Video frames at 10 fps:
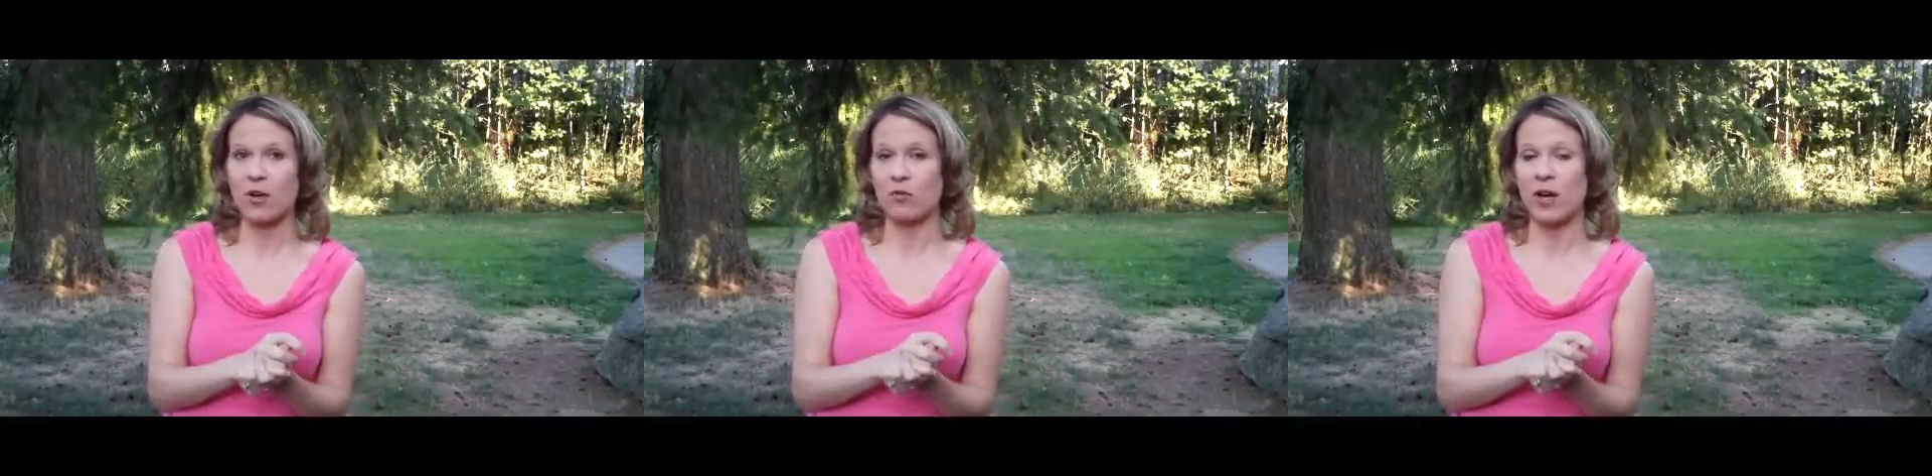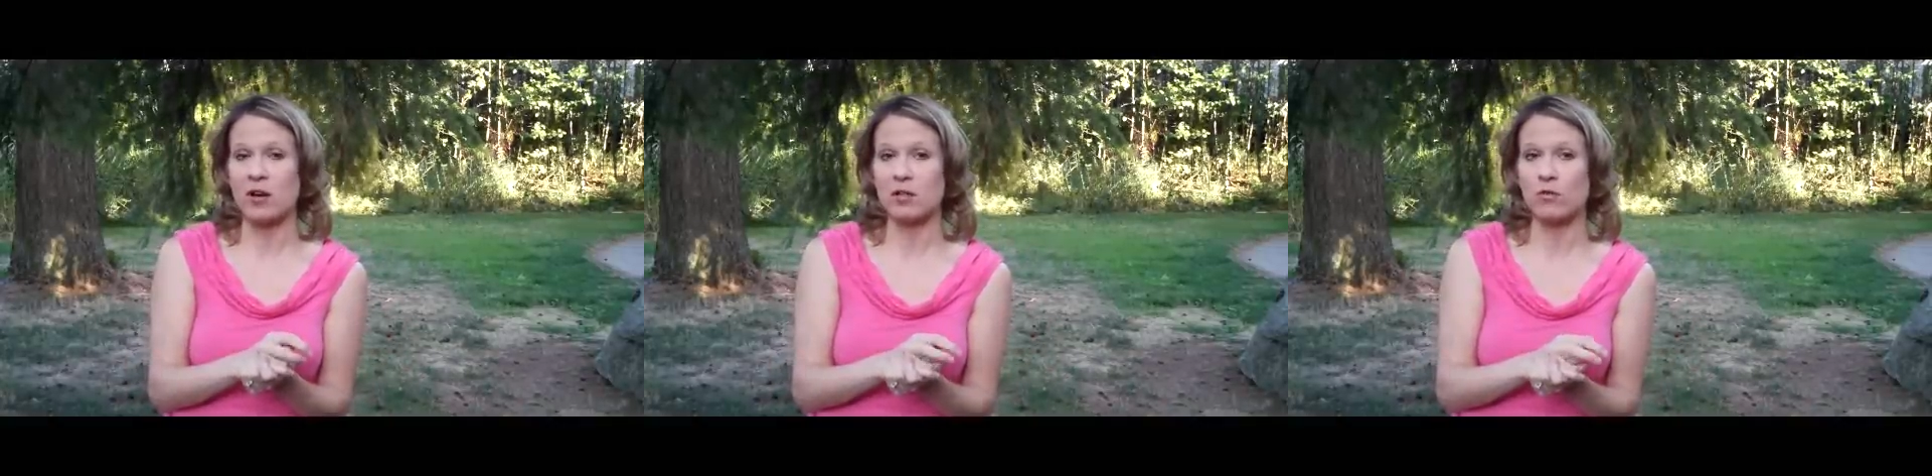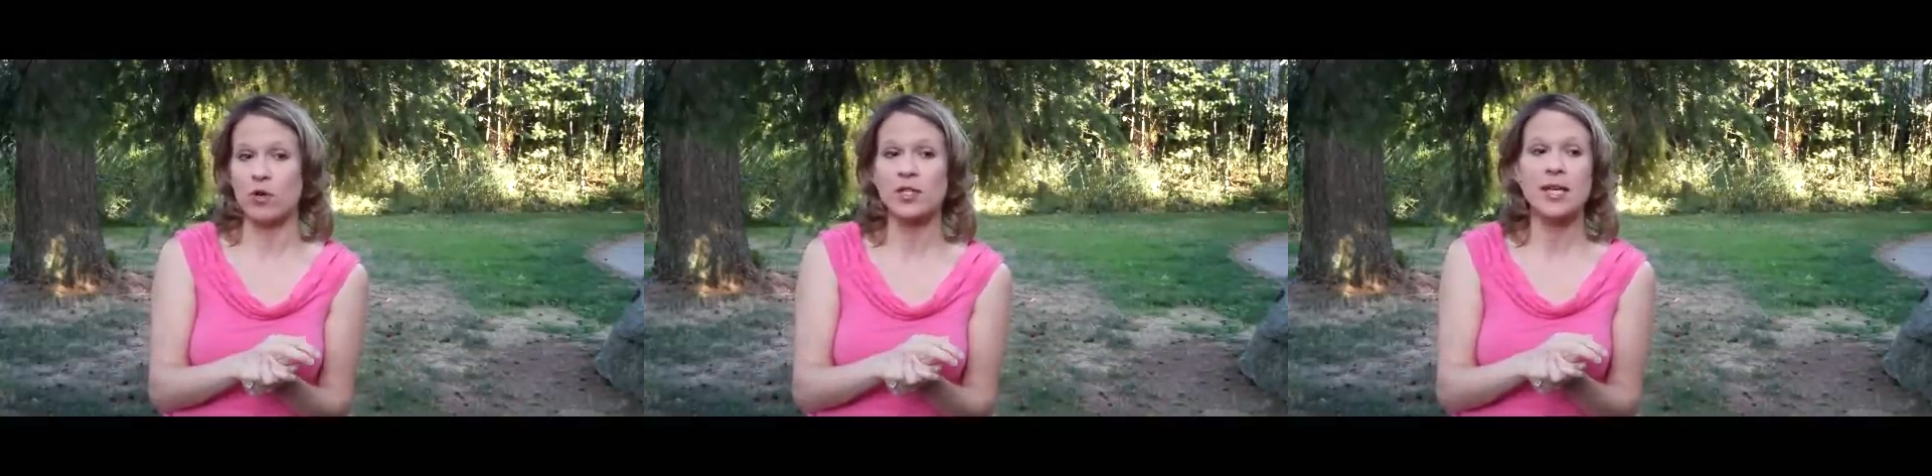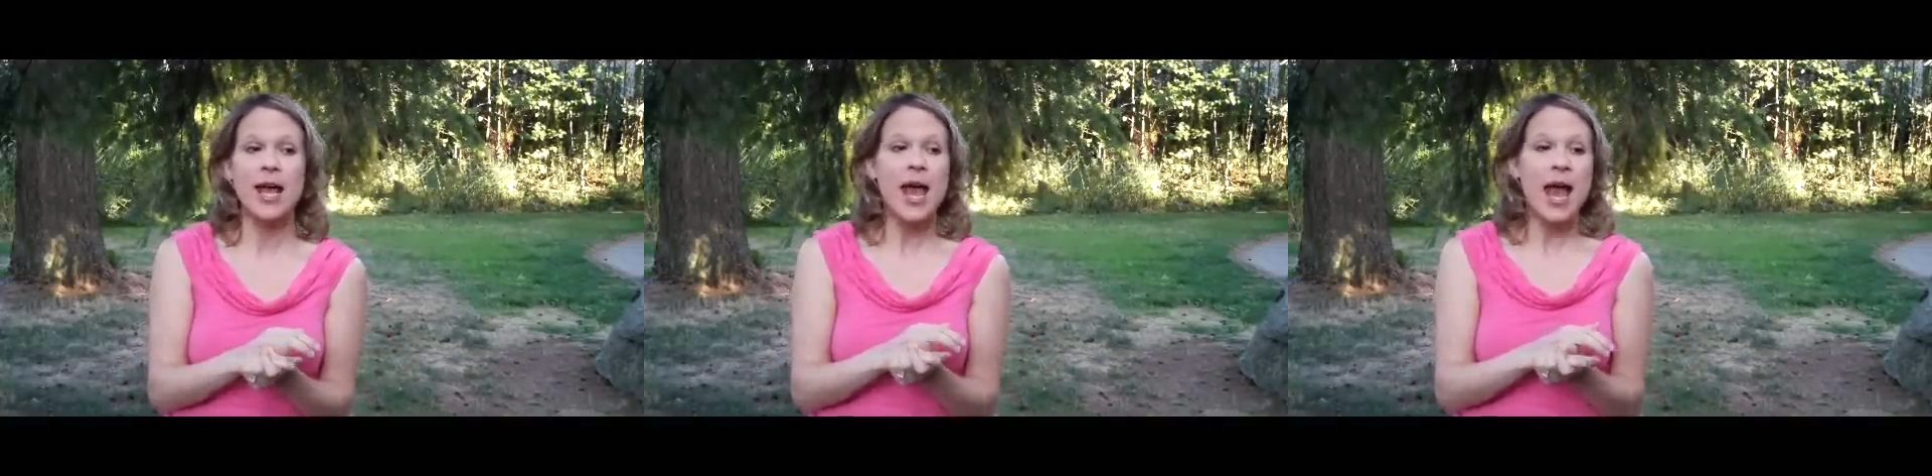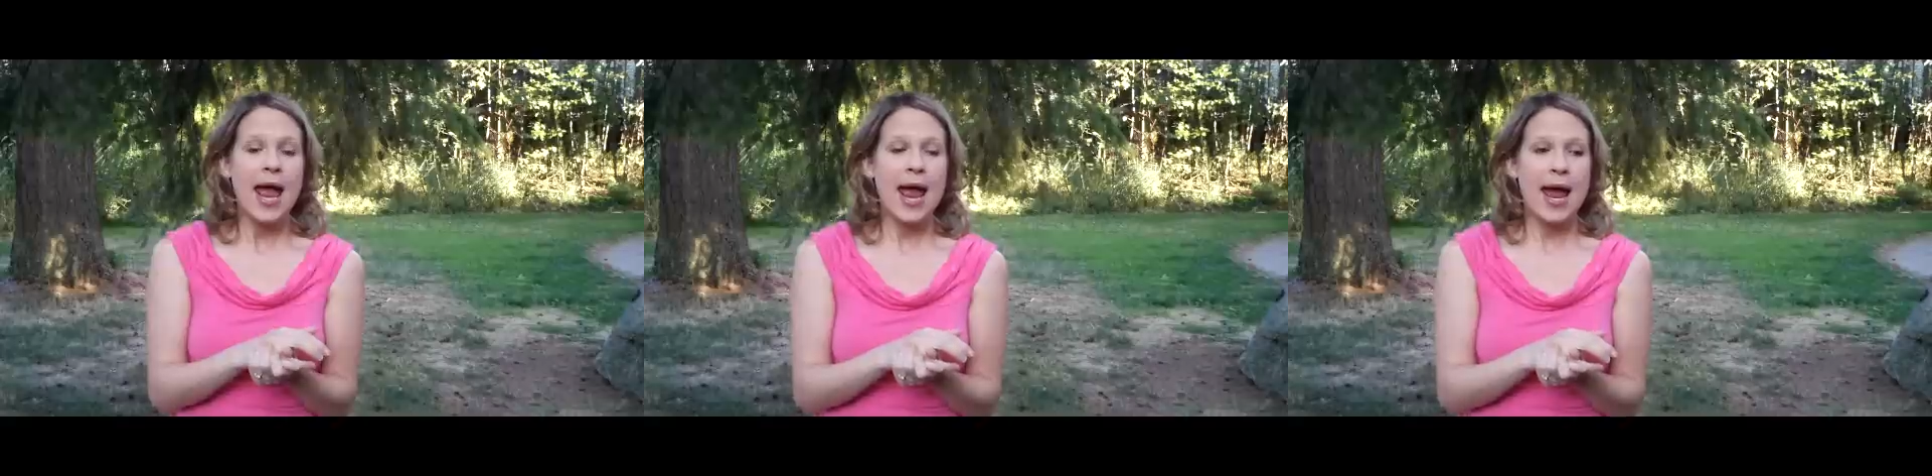and crayons, of course.
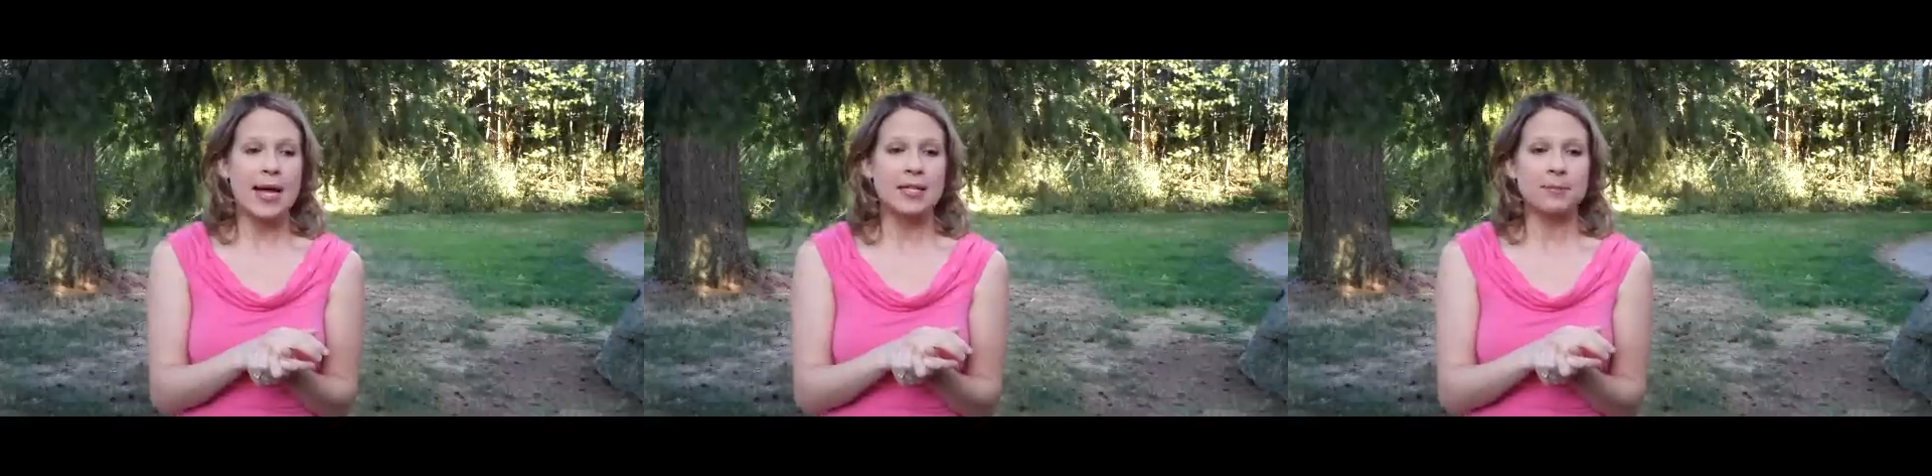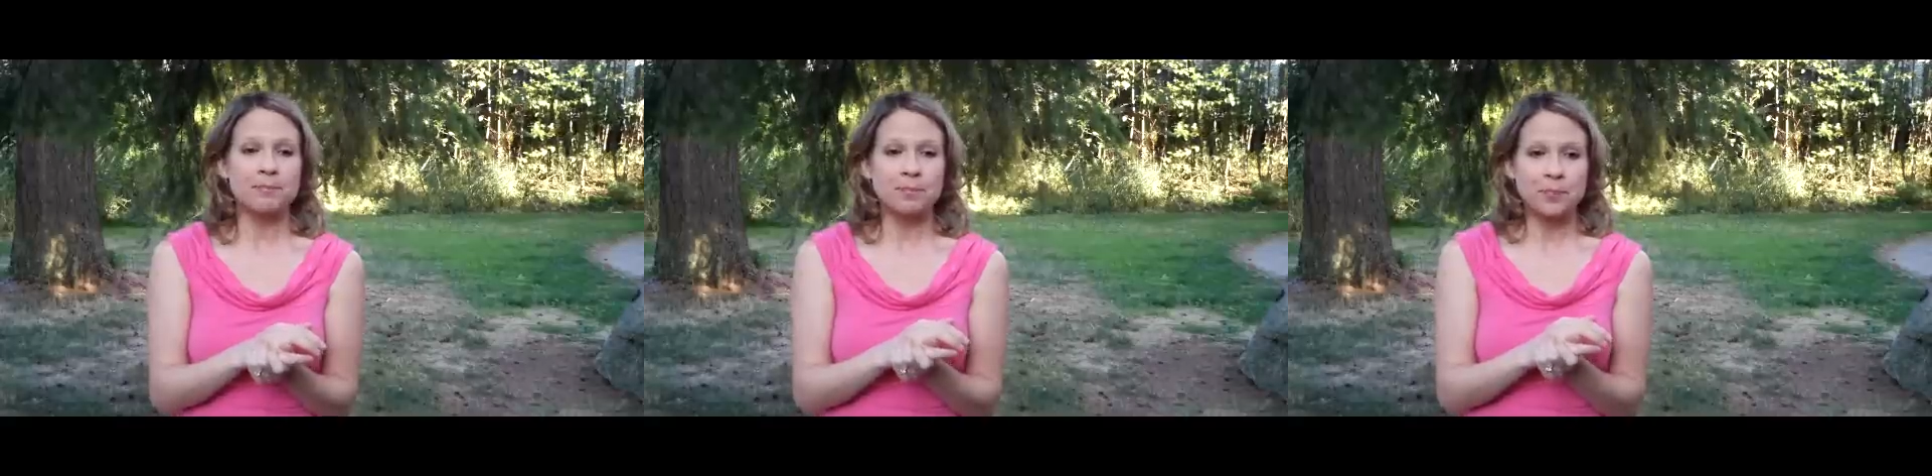And